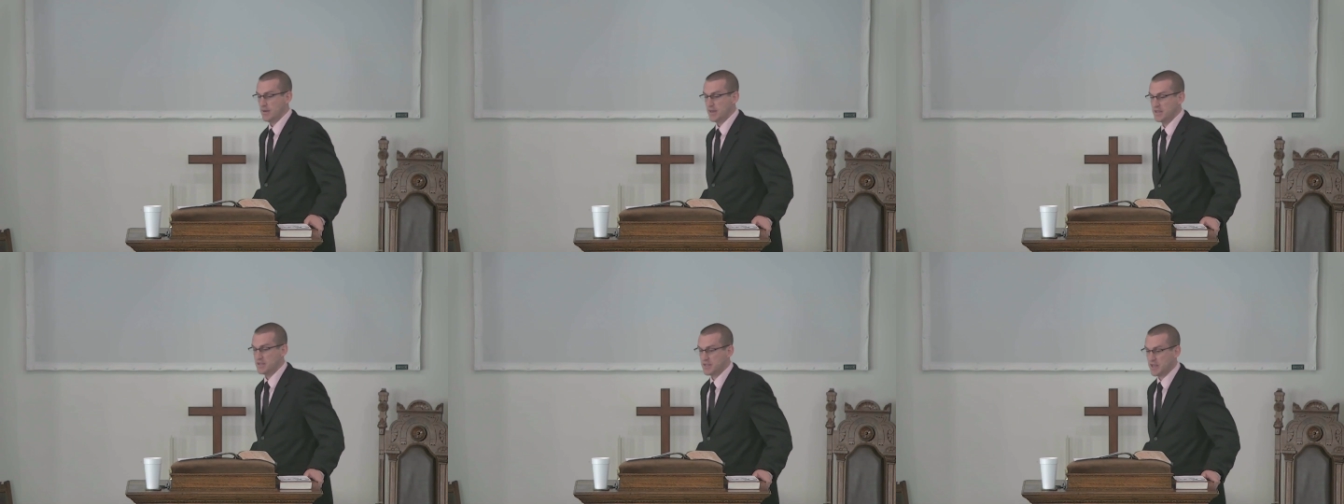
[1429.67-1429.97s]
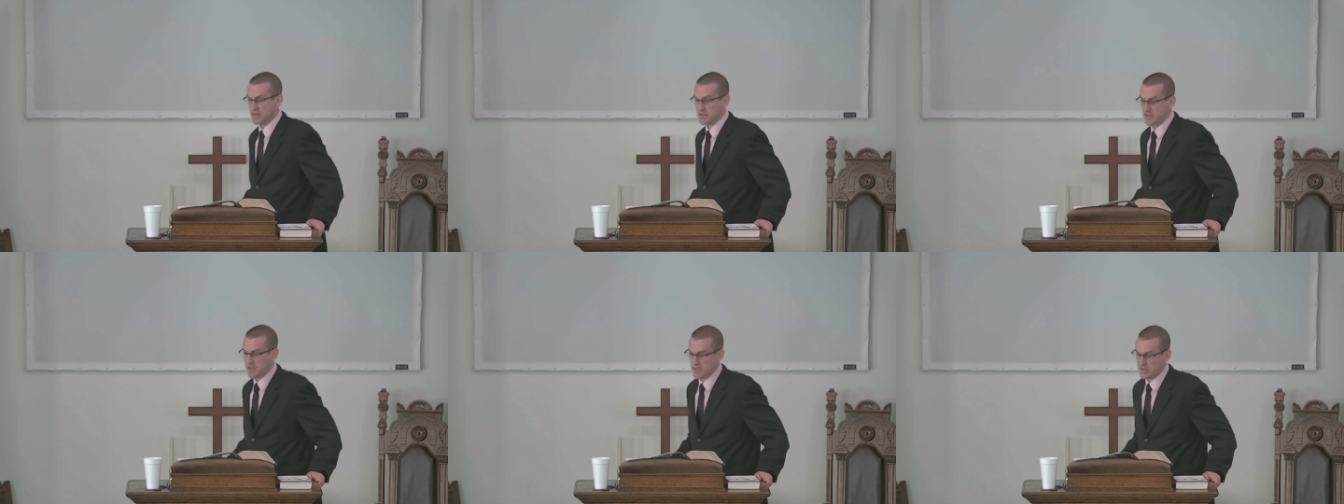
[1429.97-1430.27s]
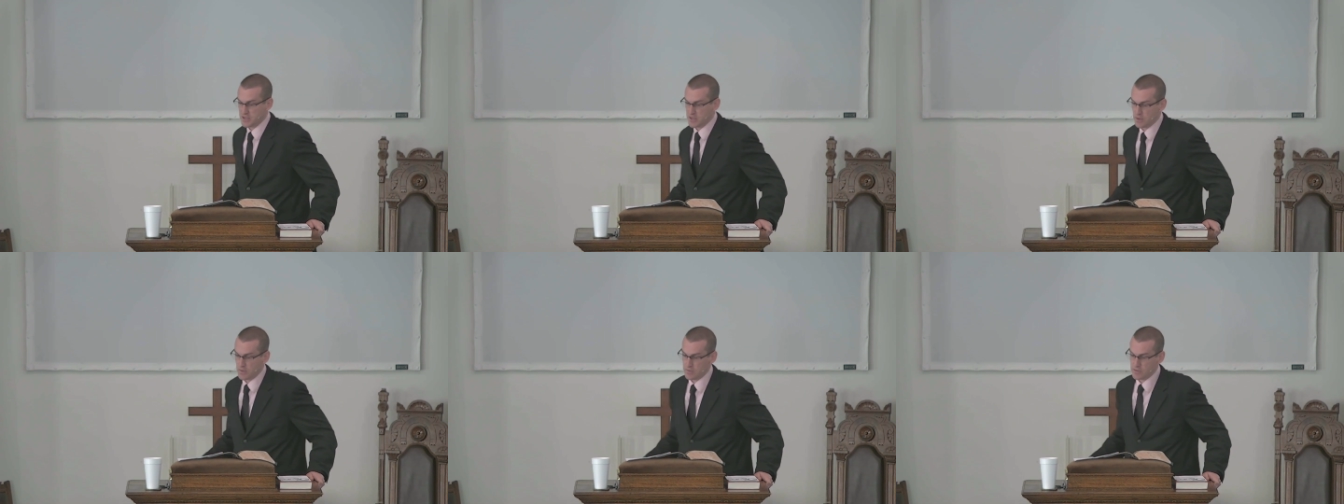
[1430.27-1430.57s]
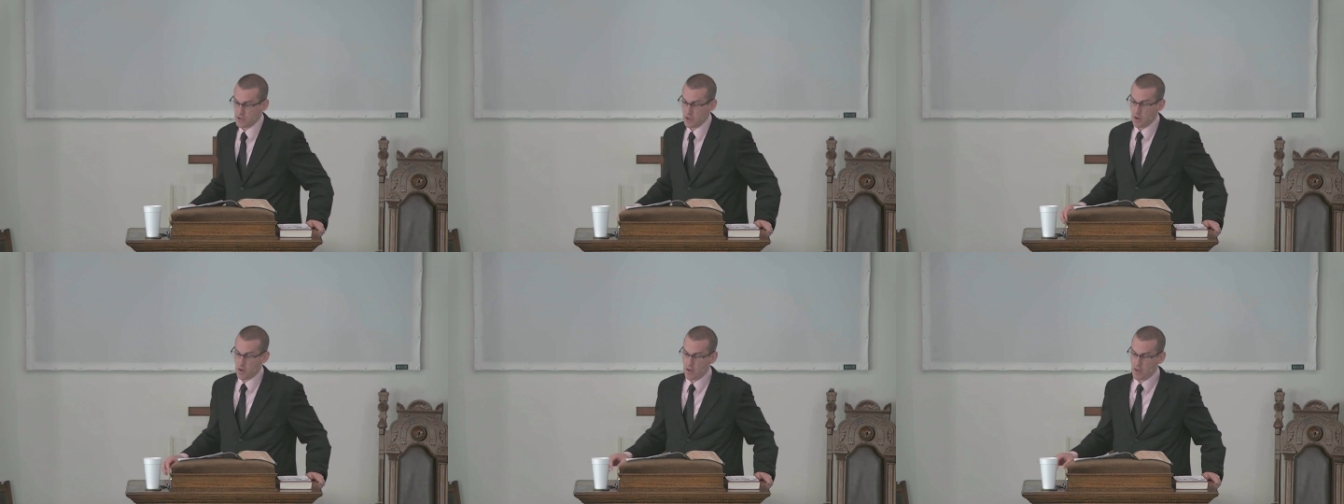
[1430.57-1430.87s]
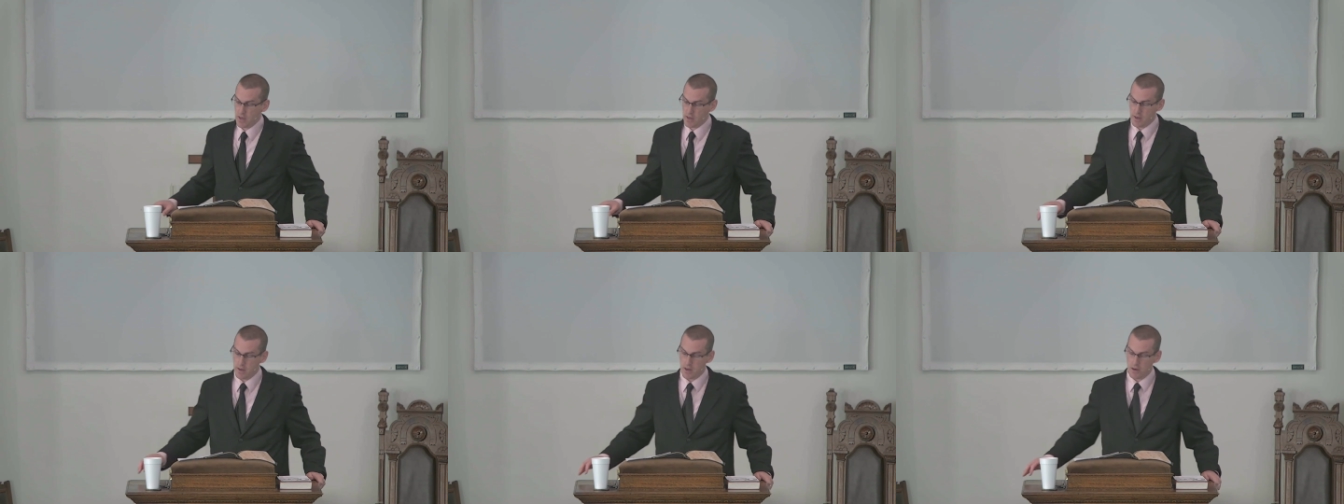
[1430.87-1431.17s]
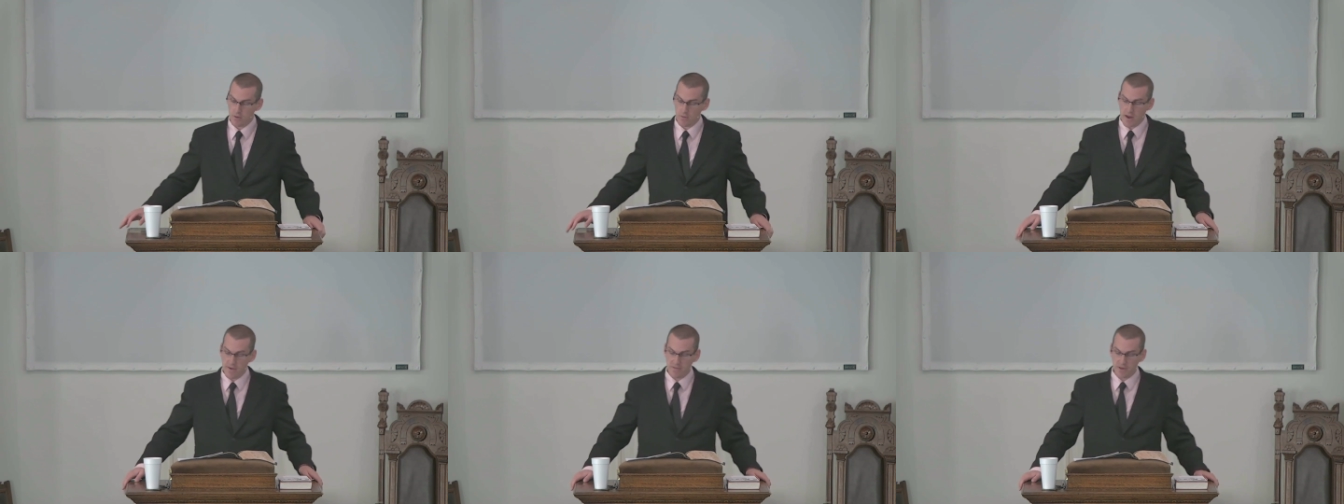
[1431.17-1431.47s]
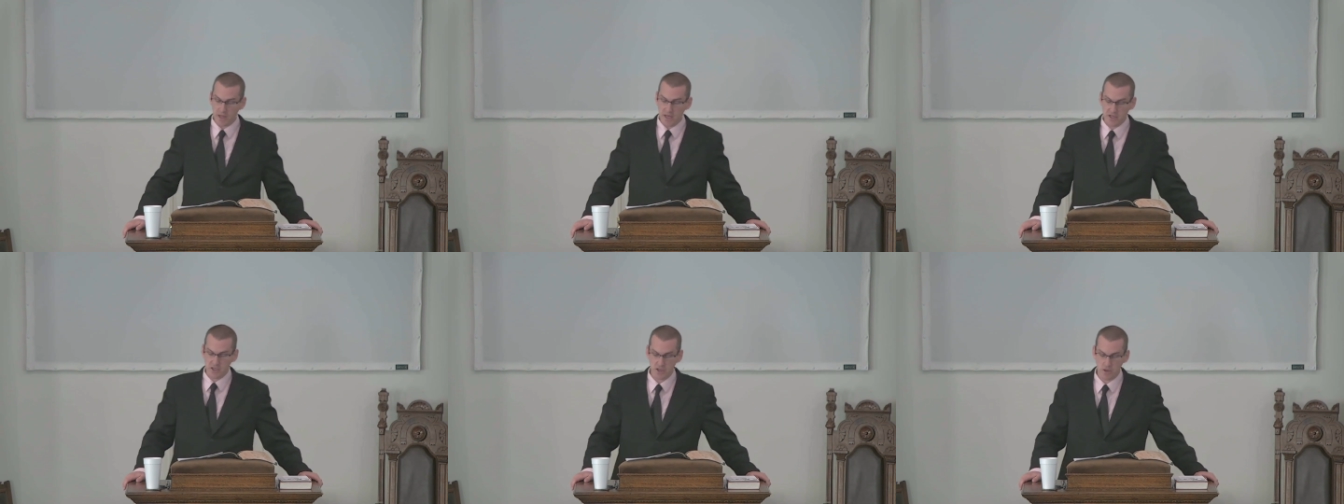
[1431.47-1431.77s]
He says this in John or
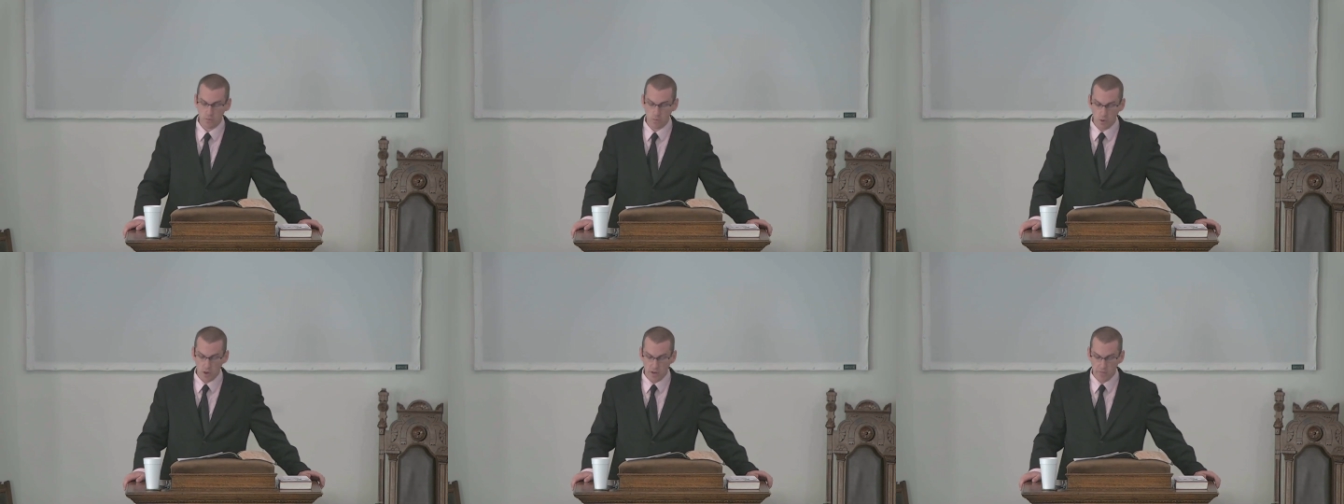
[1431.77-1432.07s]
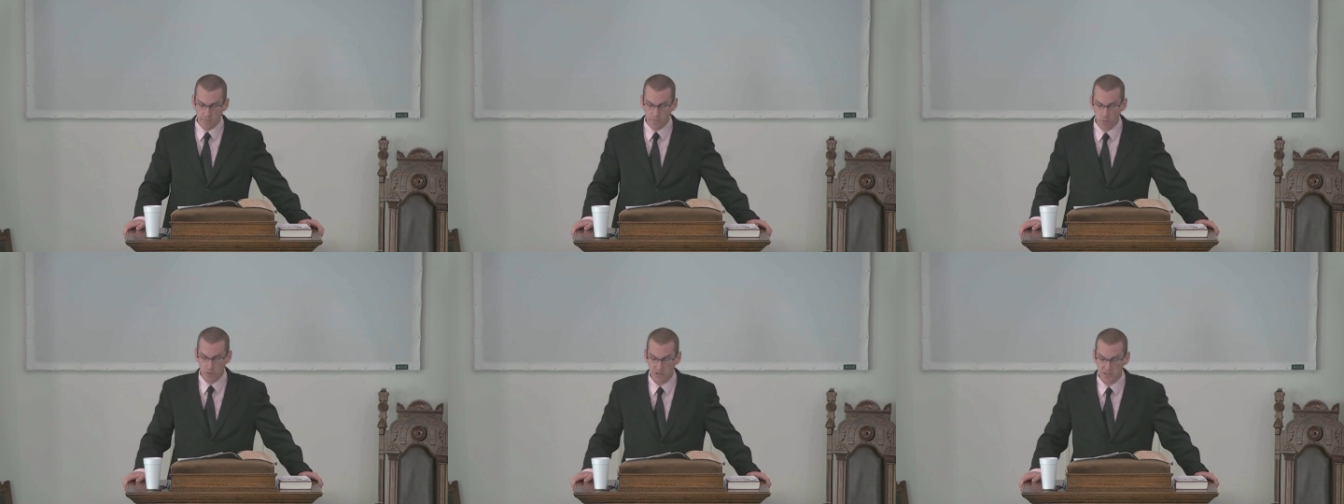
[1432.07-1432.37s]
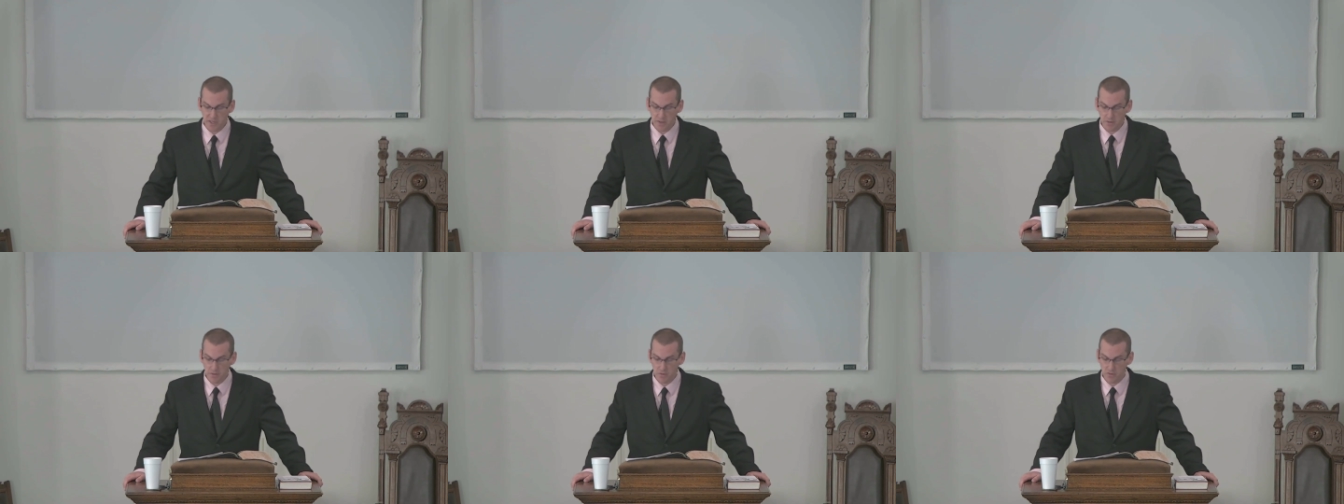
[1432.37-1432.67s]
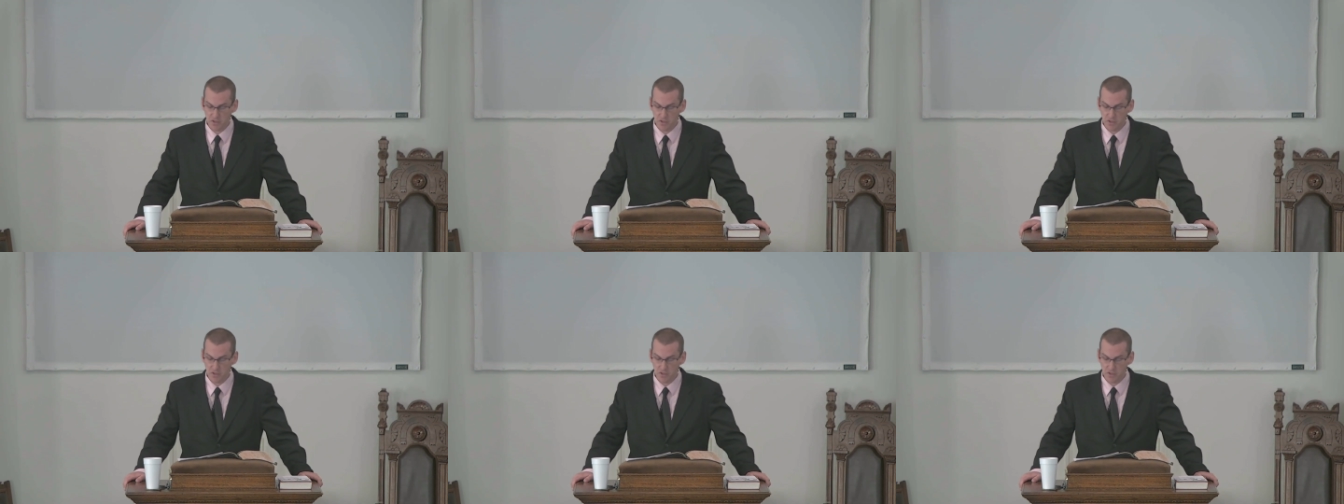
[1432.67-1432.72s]
Revelation 1 14